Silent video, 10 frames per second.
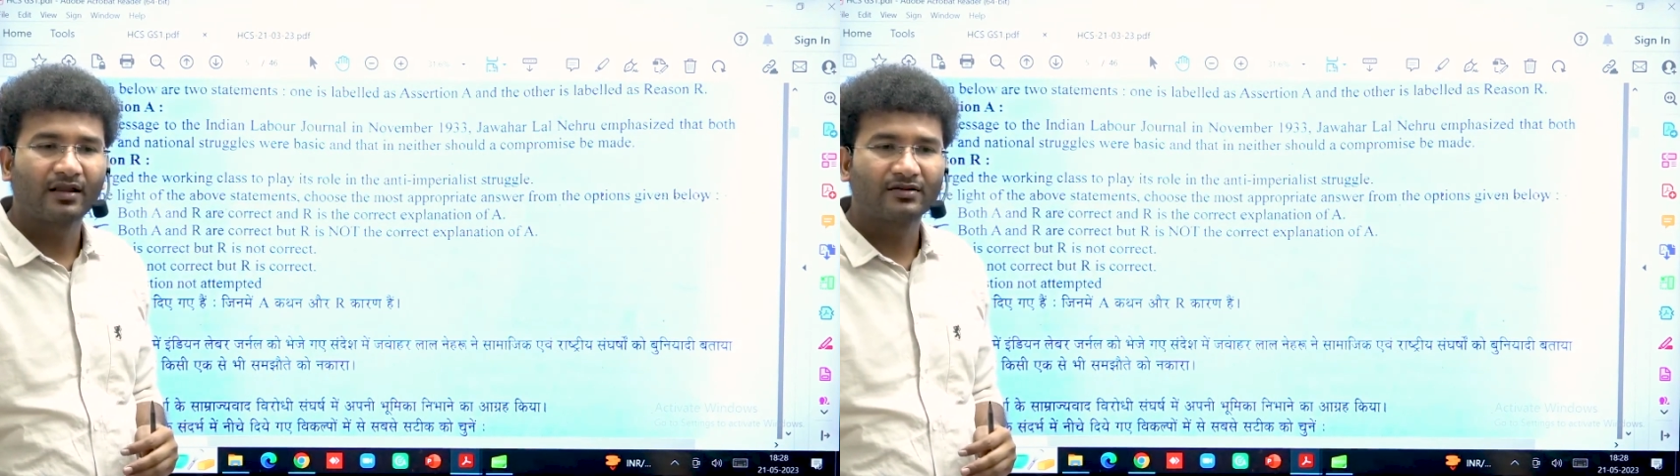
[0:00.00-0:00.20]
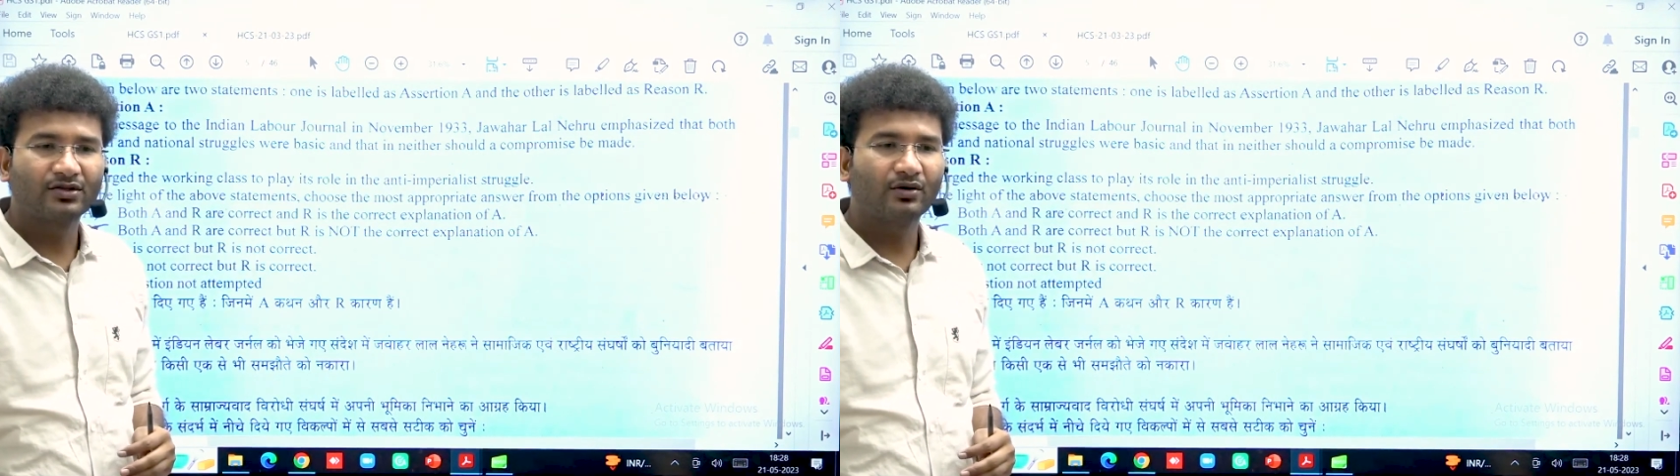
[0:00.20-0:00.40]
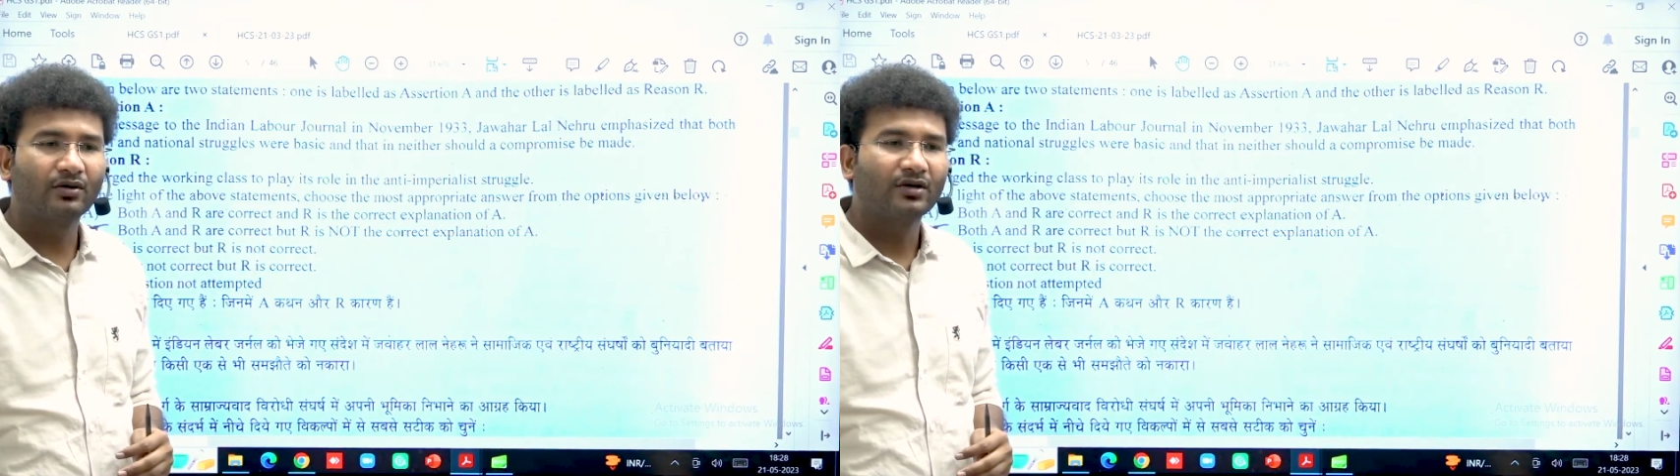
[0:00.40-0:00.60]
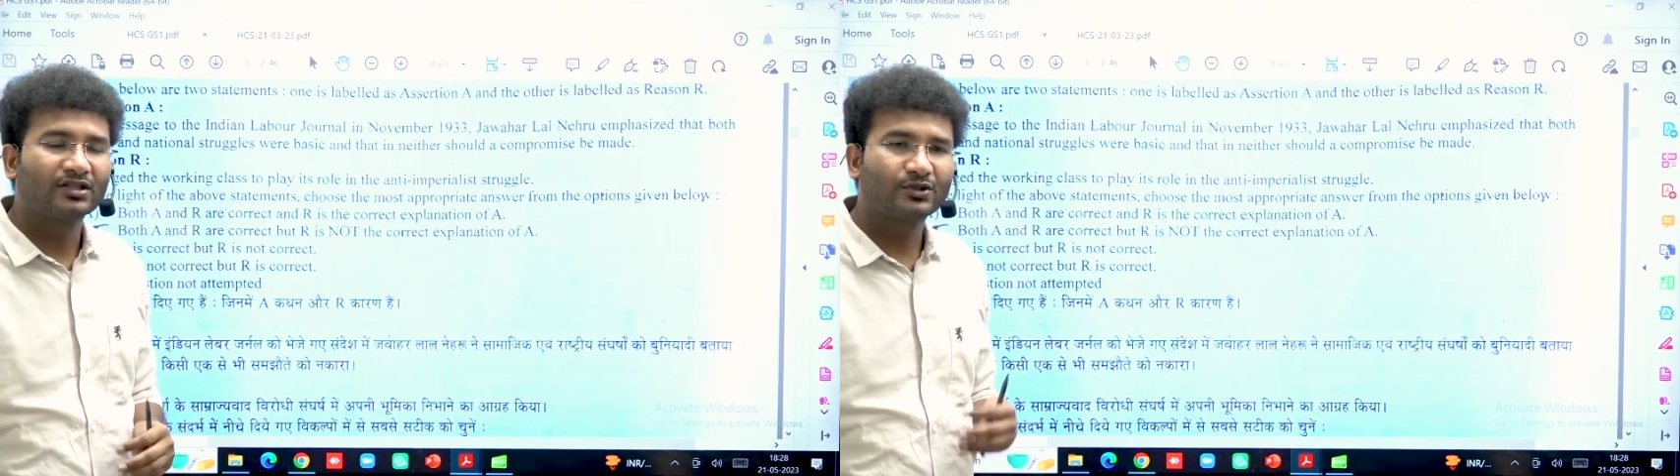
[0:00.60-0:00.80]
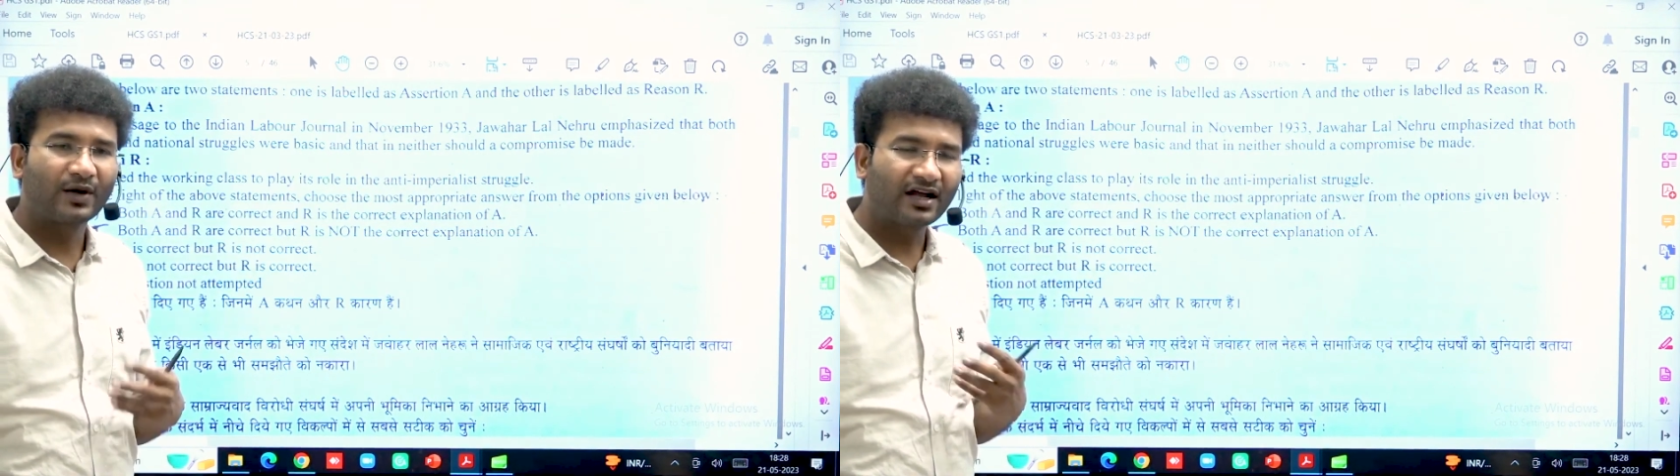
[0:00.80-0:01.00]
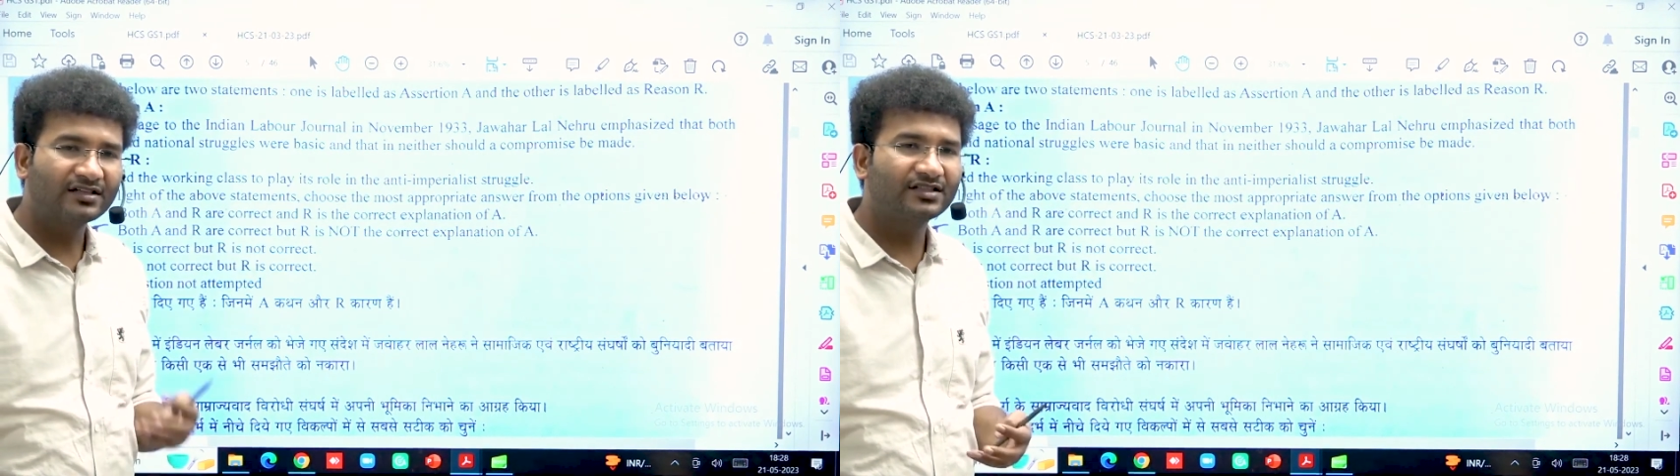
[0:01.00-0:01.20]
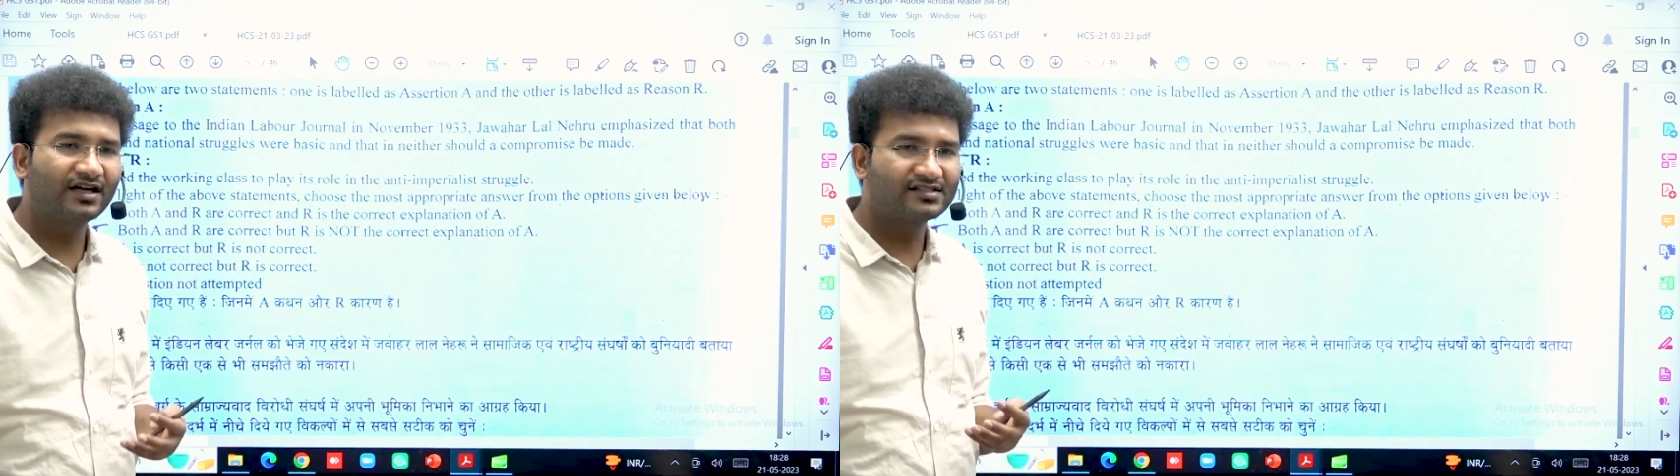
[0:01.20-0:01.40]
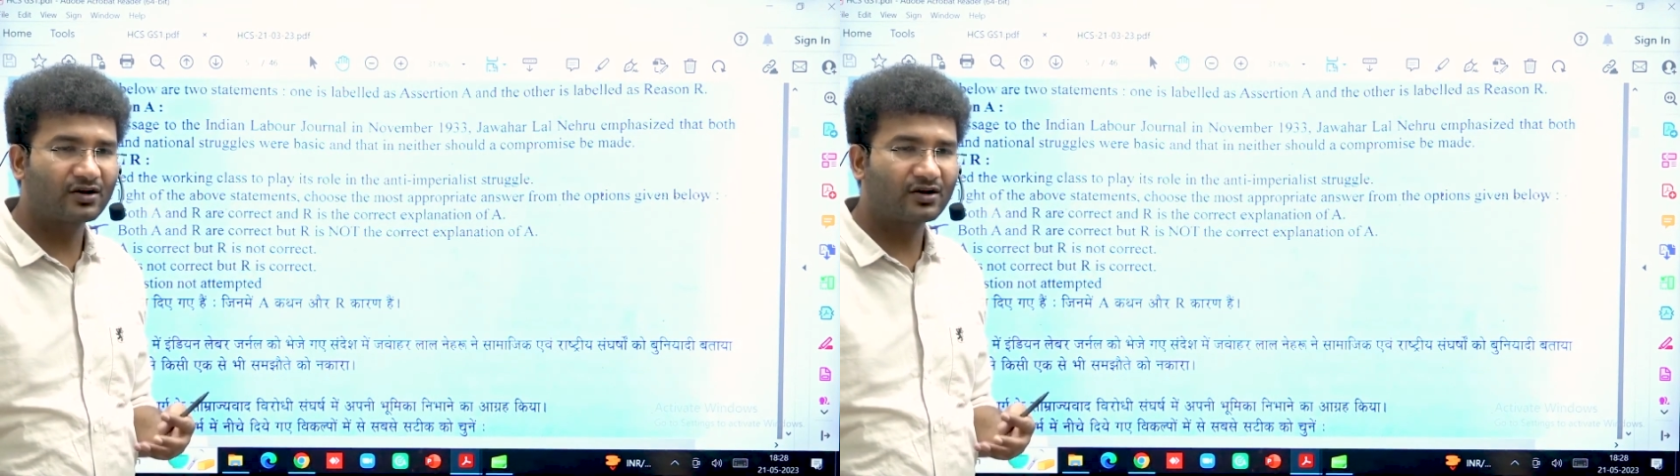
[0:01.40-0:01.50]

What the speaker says: So Swarajya as a